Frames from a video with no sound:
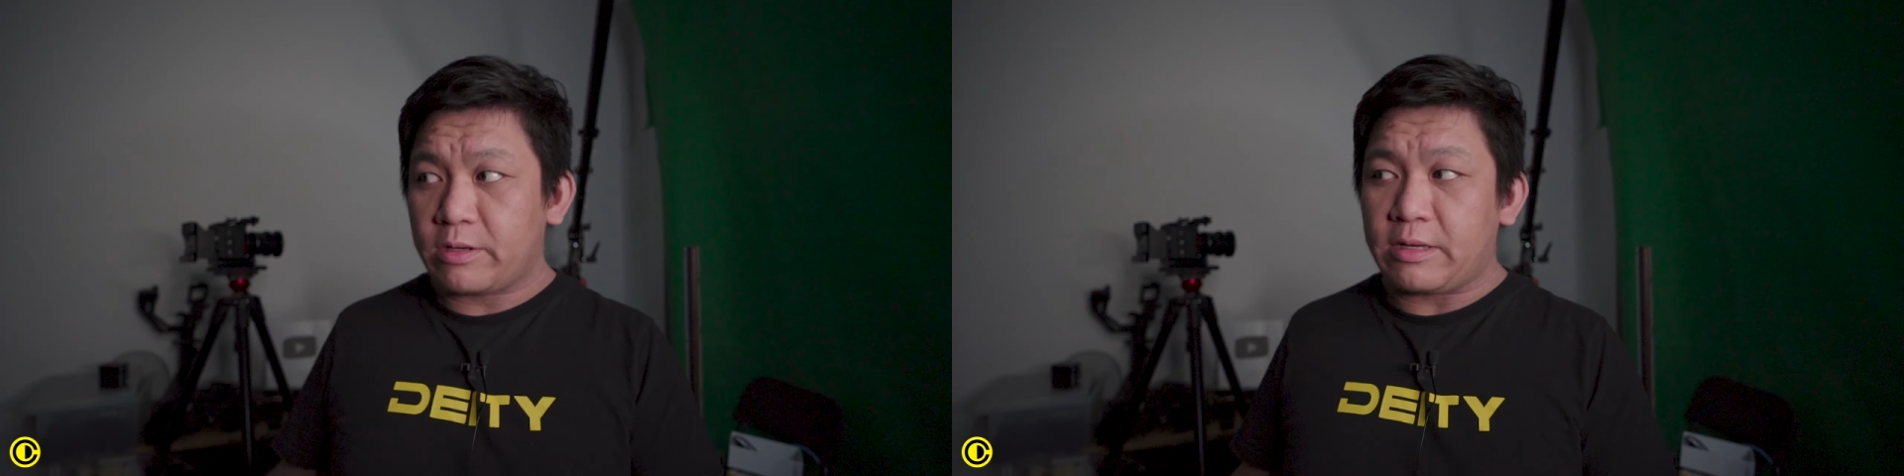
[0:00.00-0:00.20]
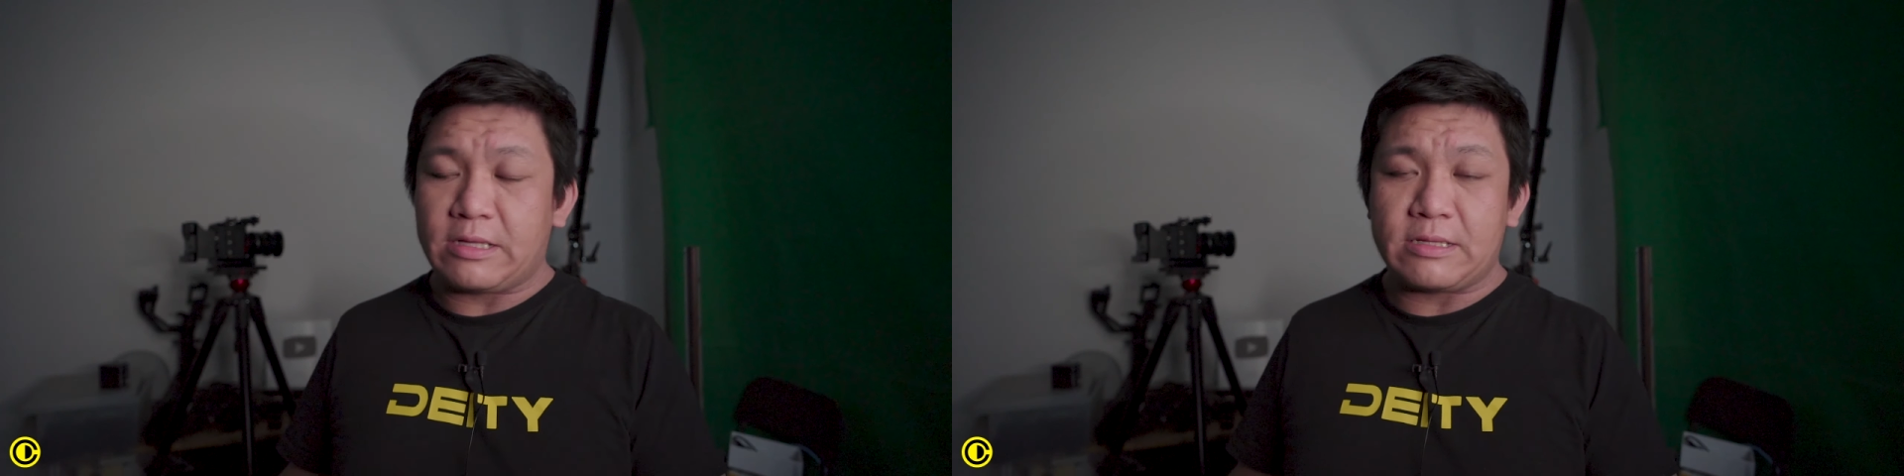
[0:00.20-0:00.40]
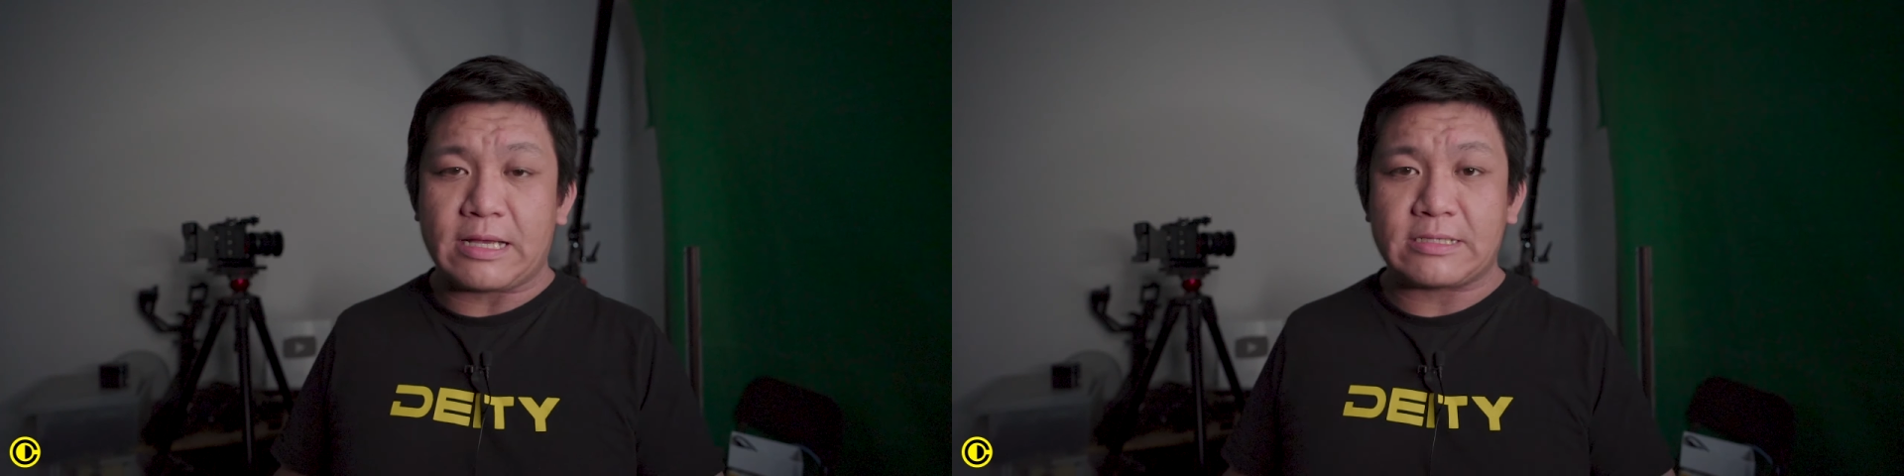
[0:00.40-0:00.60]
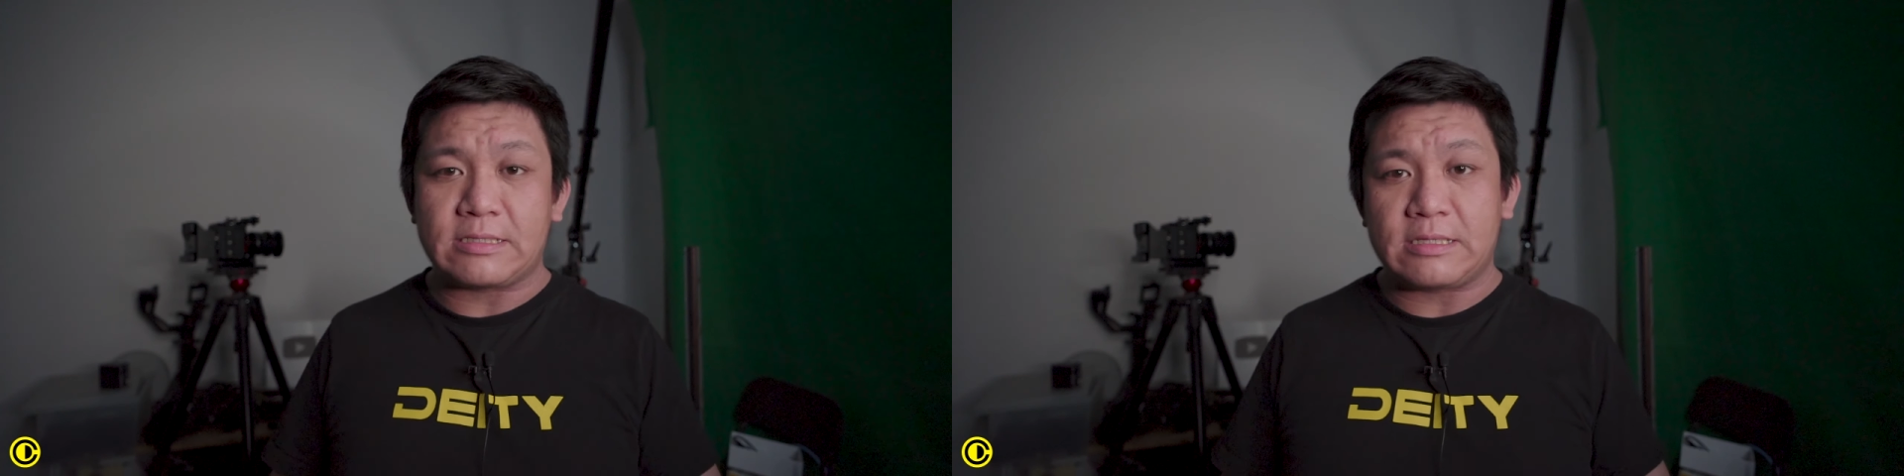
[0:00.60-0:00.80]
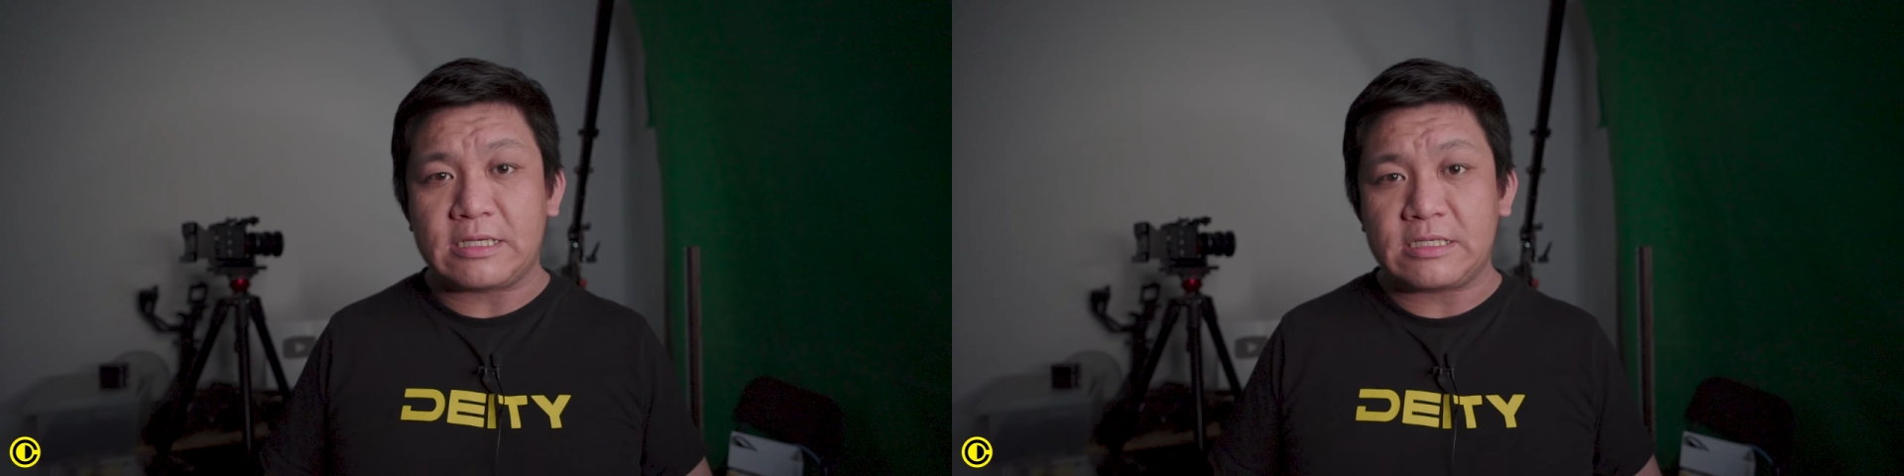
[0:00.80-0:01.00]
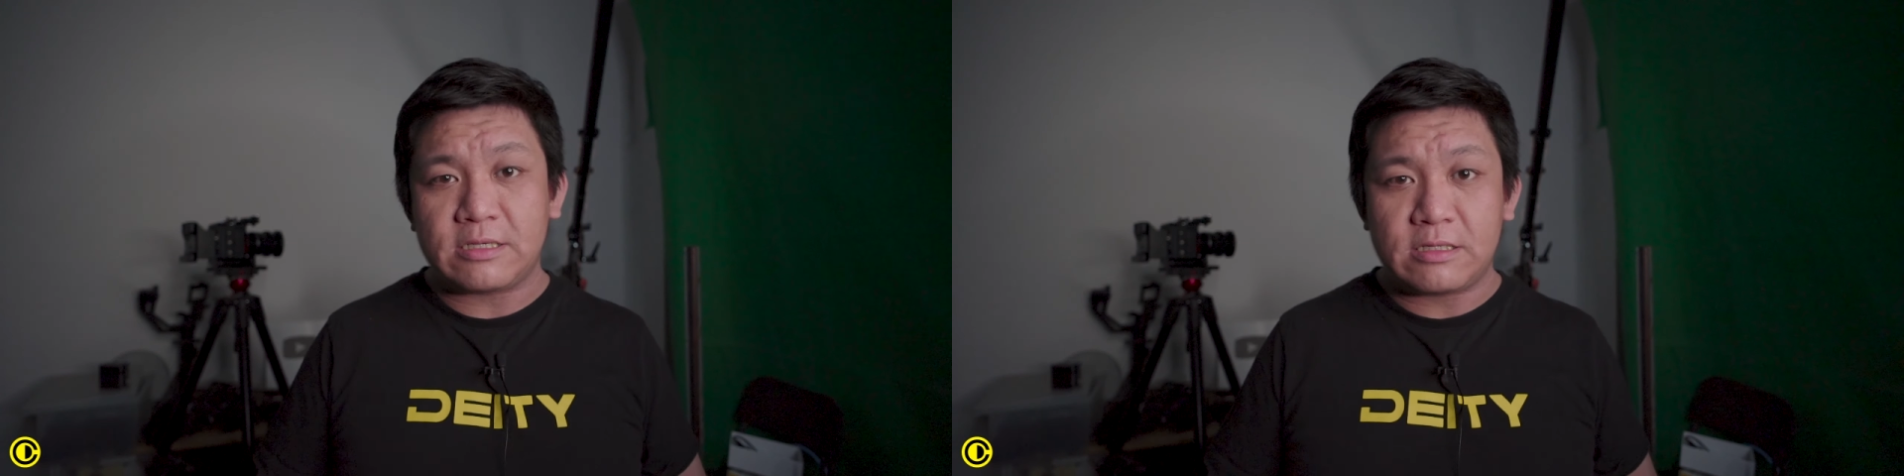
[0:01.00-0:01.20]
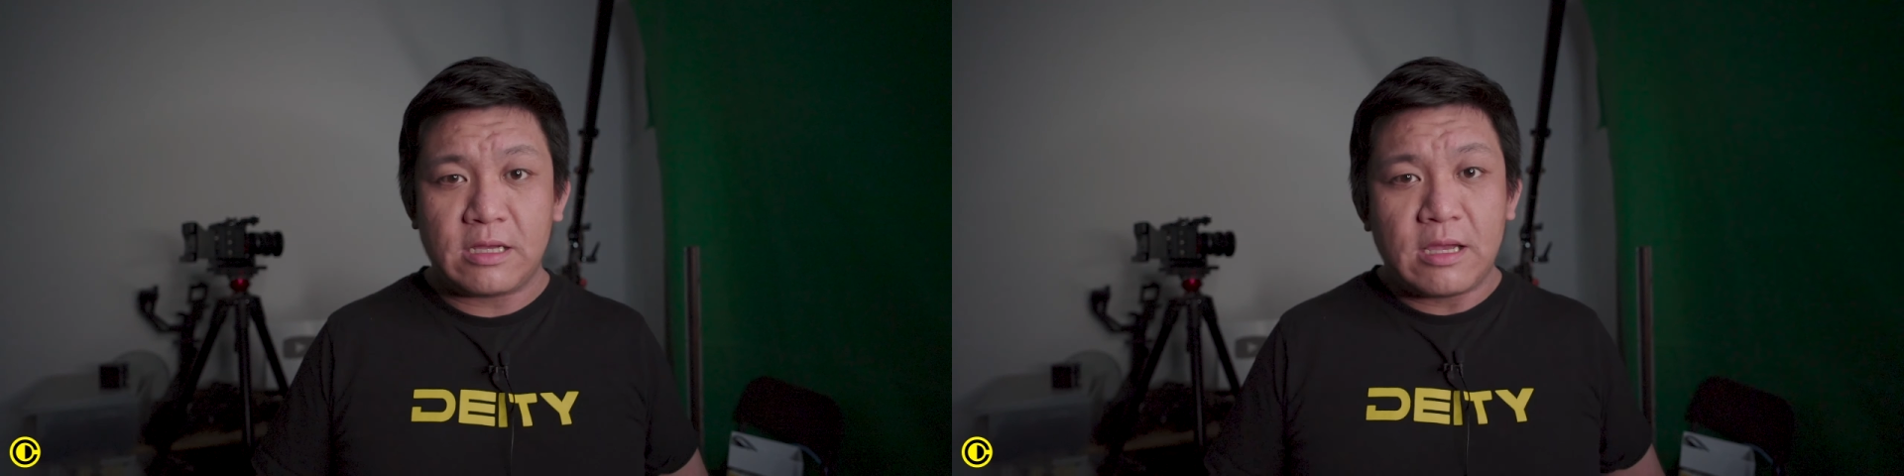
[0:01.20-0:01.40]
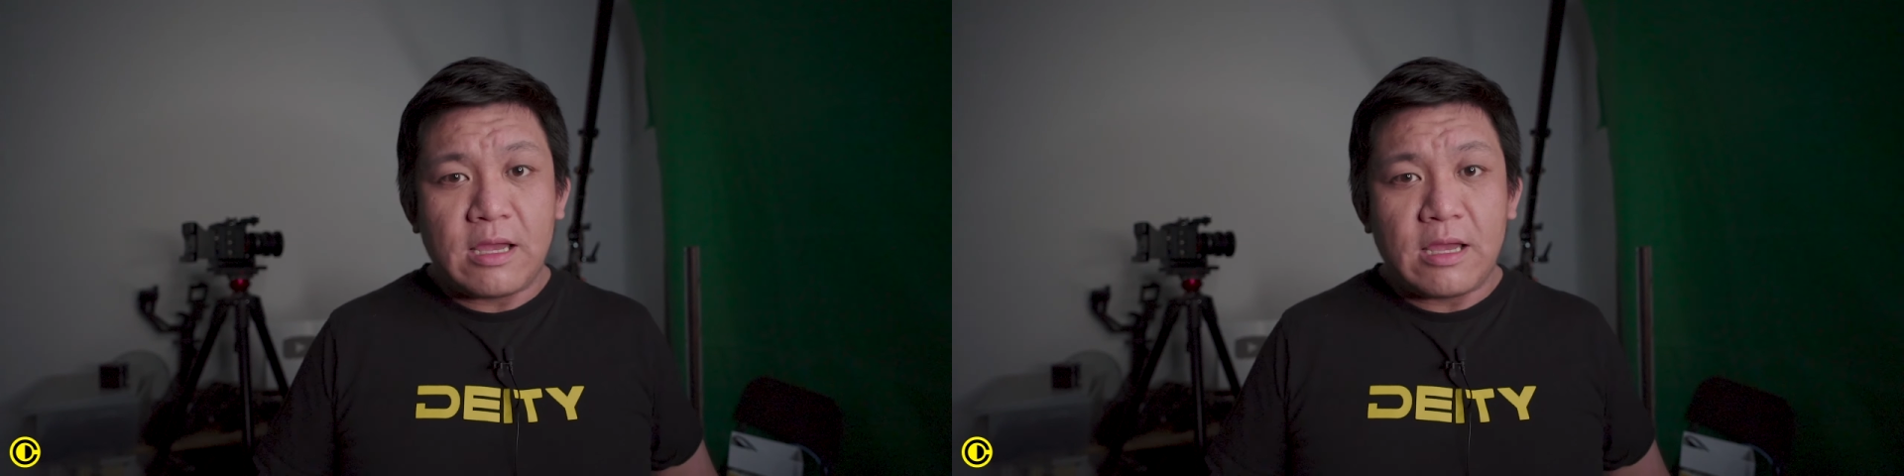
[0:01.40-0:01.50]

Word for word: in the next edition